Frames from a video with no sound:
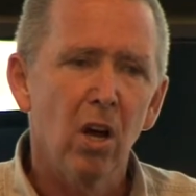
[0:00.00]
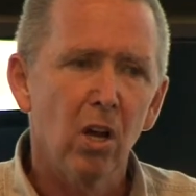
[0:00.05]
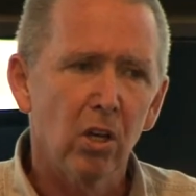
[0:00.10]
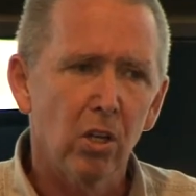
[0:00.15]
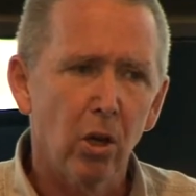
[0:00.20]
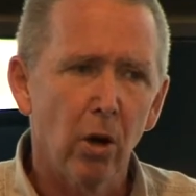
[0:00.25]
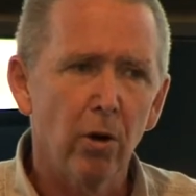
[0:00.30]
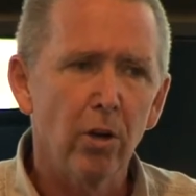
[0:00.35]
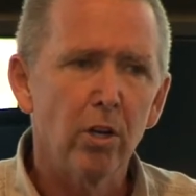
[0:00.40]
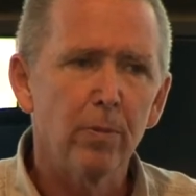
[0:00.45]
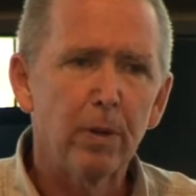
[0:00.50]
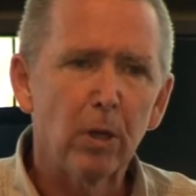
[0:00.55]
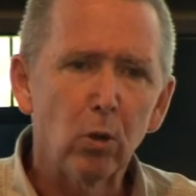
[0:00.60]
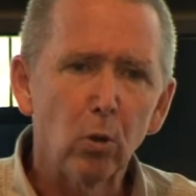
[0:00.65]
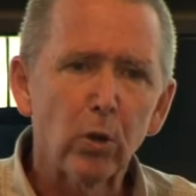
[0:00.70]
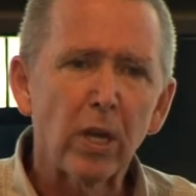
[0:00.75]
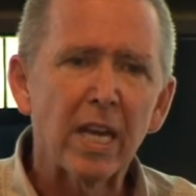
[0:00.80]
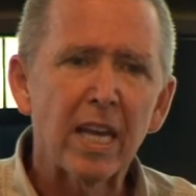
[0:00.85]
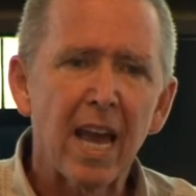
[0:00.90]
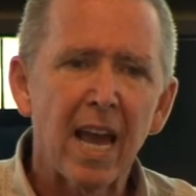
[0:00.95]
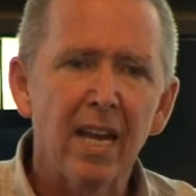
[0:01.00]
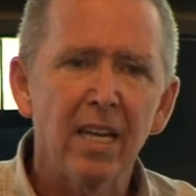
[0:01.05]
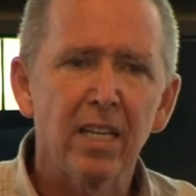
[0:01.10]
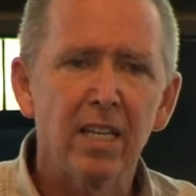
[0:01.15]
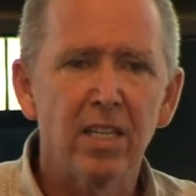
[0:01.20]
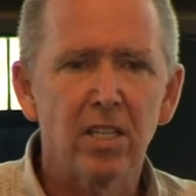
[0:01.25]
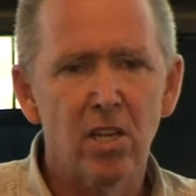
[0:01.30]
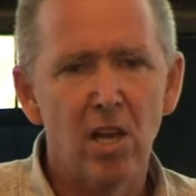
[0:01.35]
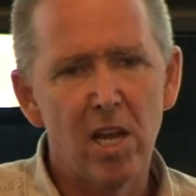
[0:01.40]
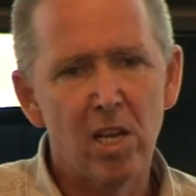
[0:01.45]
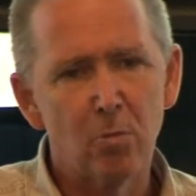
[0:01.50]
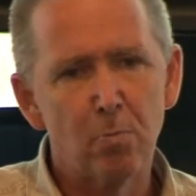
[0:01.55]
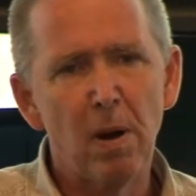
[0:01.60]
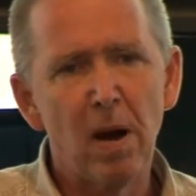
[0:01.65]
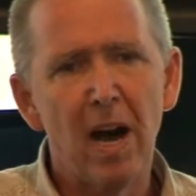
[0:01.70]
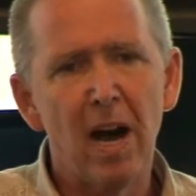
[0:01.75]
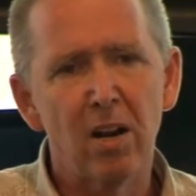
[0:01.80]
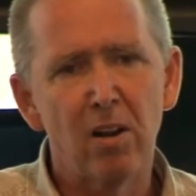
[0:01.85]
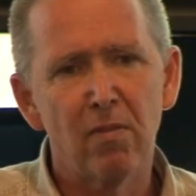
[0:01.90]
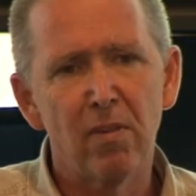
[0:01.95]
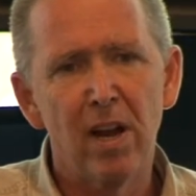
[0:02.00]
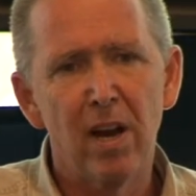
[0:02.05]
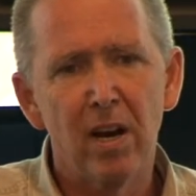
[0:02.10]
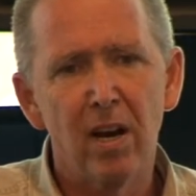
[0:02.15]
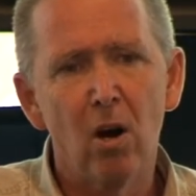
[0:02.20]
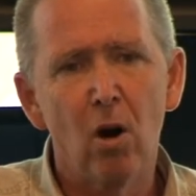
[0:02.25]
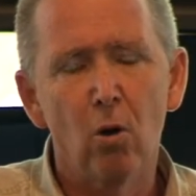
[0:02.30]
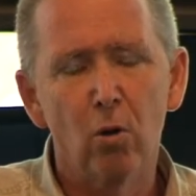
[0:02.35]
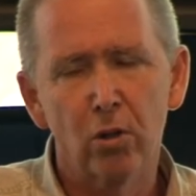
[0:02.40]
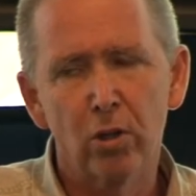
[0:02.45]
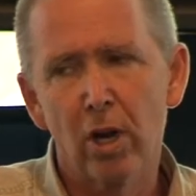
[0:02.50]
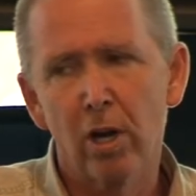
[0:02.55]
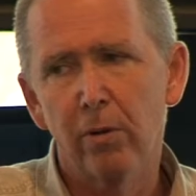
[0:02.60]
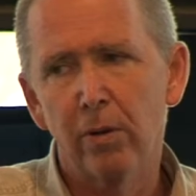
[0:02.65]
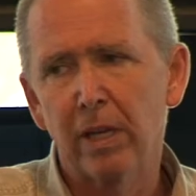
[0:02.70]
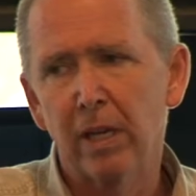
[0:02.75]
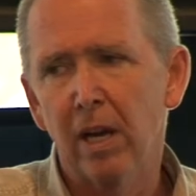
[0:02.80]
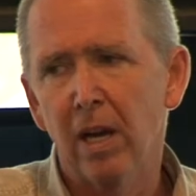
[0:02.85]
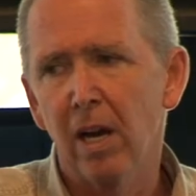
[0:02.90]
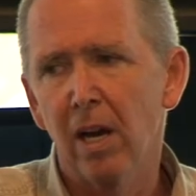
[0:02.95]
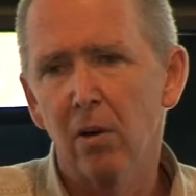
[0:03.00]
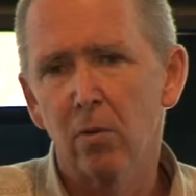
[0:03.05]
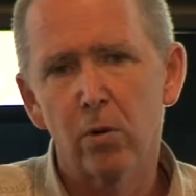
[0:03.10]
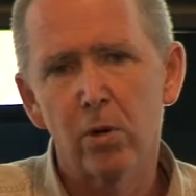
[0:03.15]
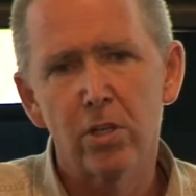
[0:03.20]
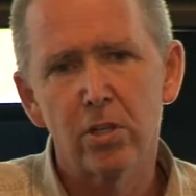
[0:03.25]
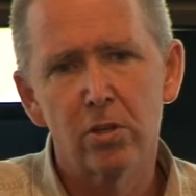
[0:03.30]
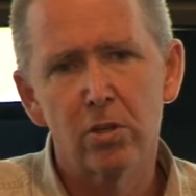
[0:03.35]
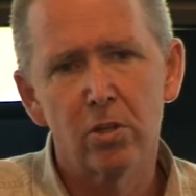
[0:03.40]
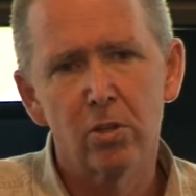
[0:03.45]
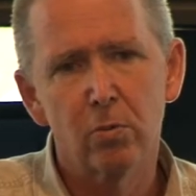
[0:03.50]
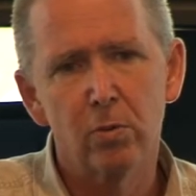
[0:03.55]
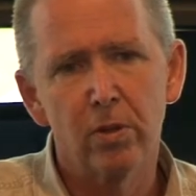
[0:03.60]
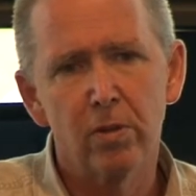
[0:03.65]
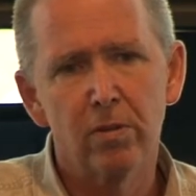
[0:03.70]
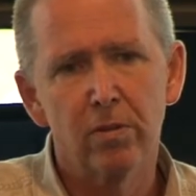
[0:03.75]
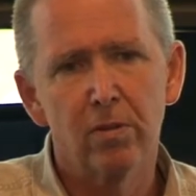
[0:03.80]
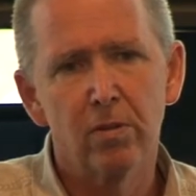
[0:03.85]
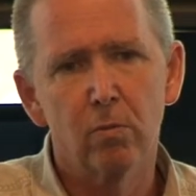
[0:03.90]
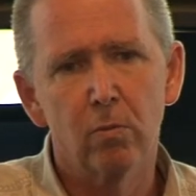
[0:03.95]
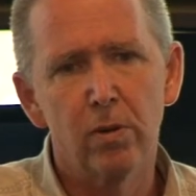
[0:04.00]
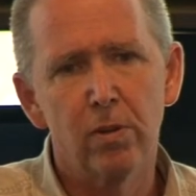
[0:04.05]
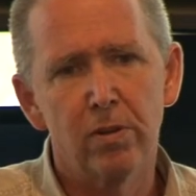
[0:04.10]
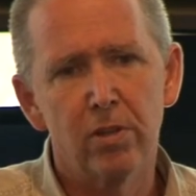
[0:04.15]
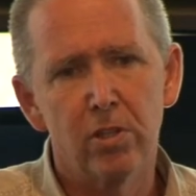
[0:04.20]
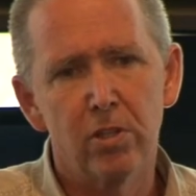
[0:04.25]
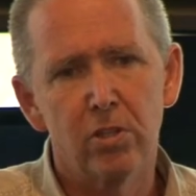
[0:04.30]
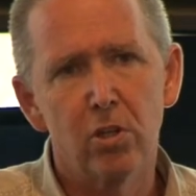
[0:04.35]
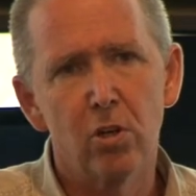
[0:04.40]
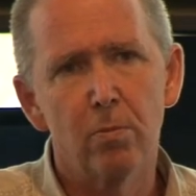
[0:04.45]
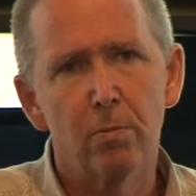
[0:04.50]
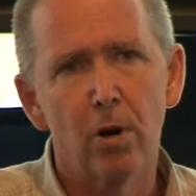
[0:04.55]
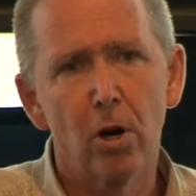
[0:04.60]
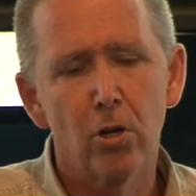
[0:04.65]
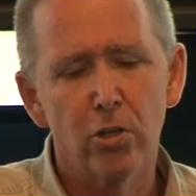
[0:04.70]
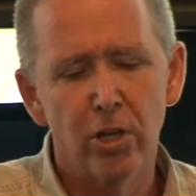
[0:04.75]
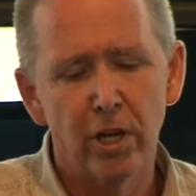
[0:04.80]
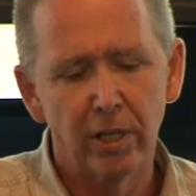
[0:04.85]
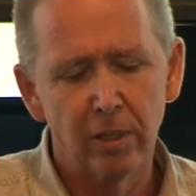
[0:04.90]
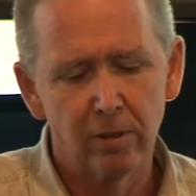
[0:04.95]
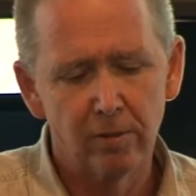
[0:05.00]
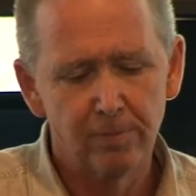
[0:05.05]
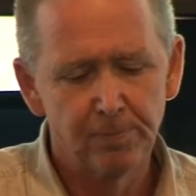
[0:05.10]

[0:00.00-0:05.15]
going to be looking at as part of our ongoing research with this new project.